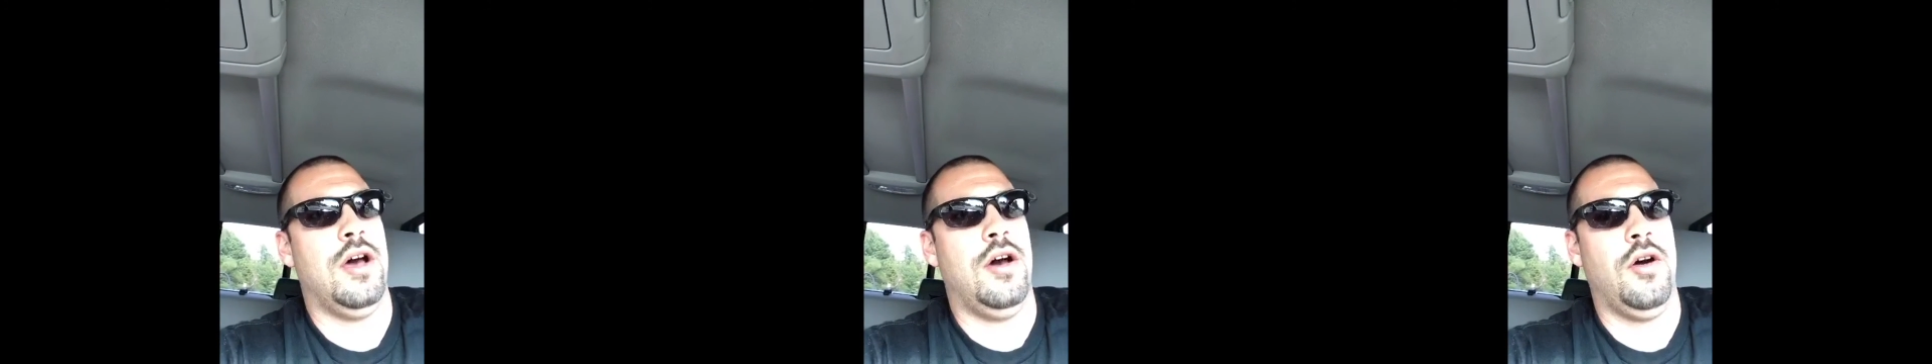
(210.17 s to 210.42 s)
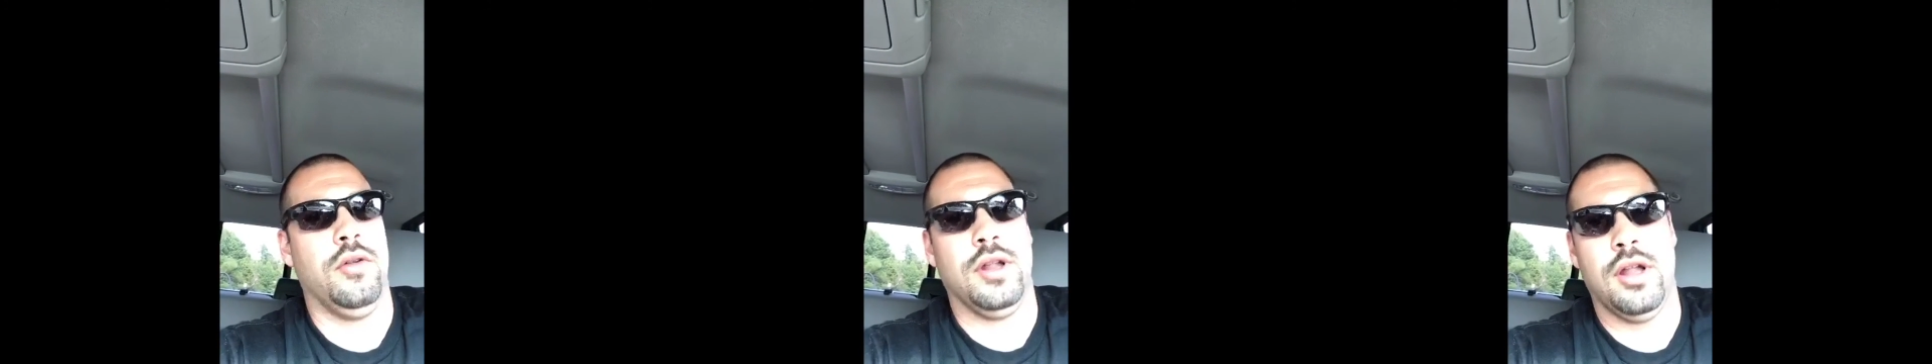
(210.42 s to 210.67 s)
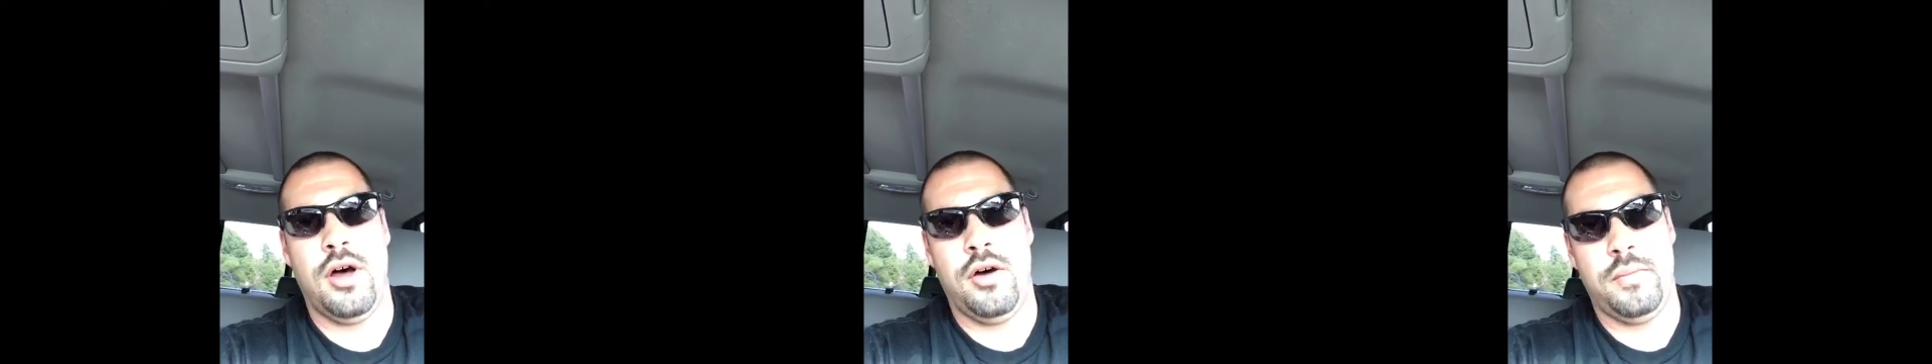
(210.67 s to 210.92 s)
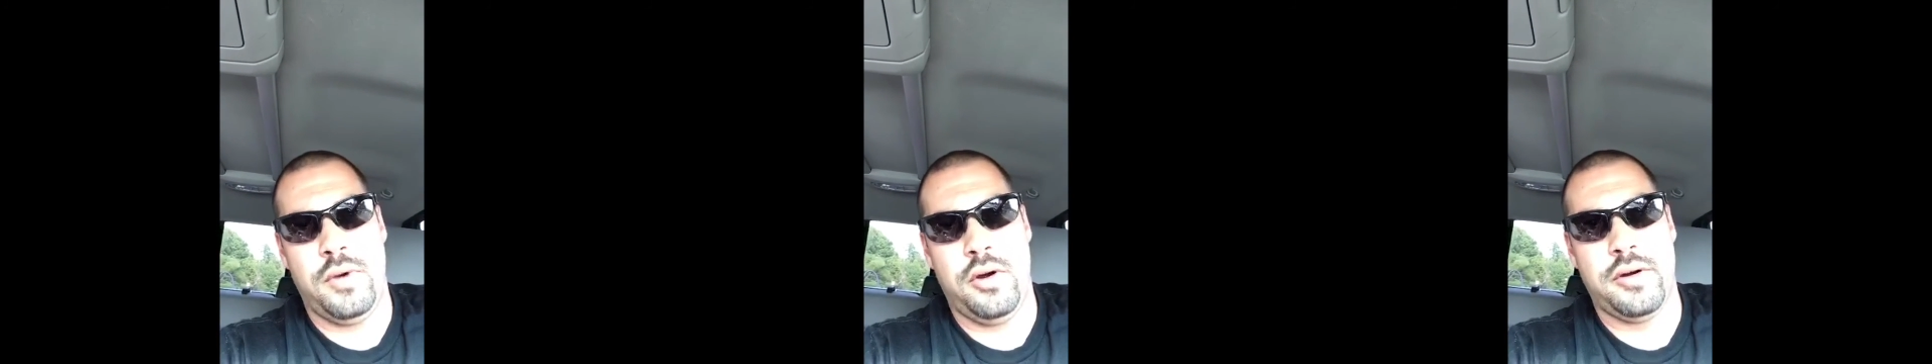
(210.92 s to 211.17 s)
on
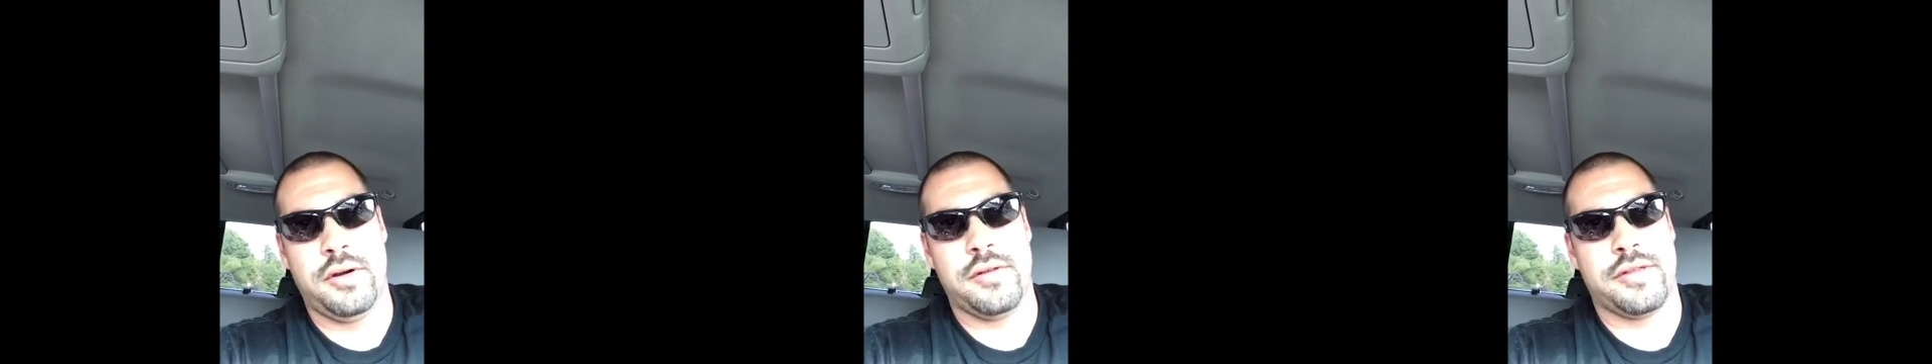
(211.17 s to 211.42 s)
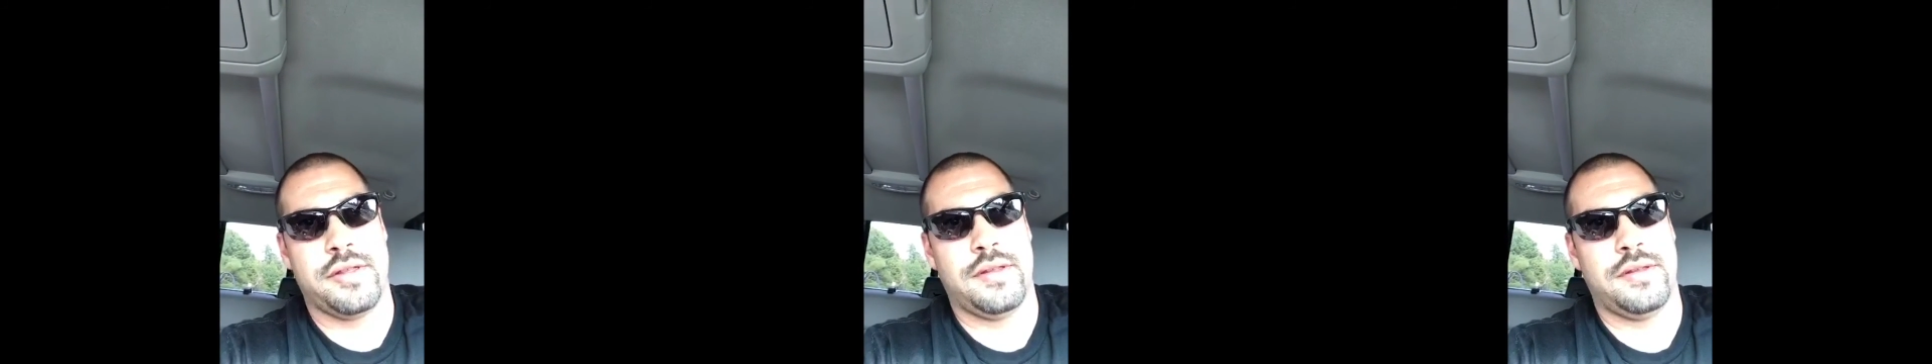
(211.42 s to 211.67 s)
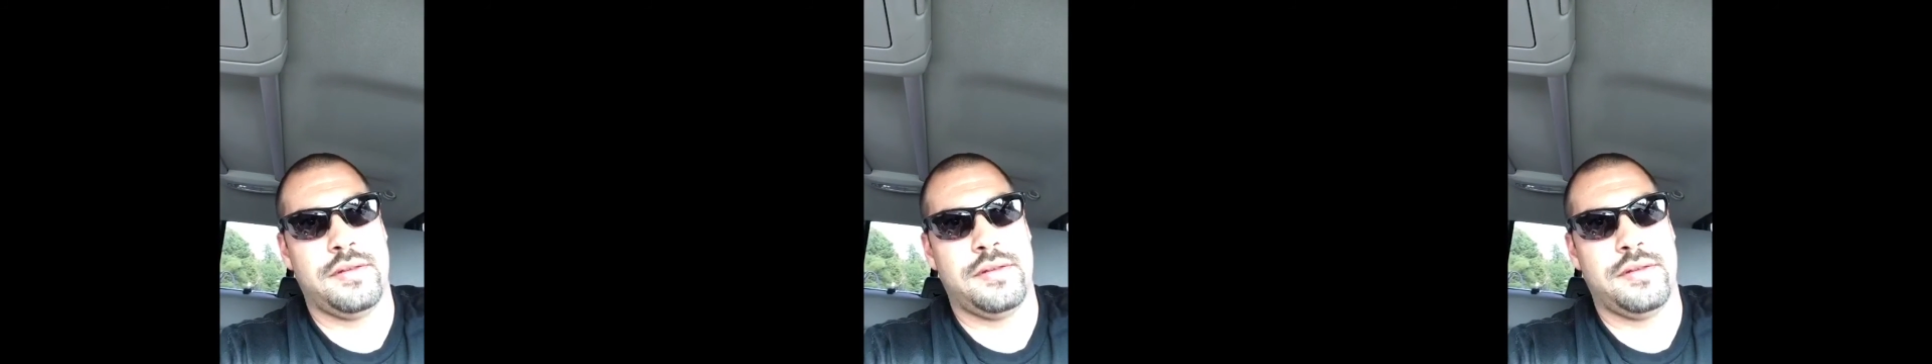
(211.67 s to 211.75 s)
lawnmowers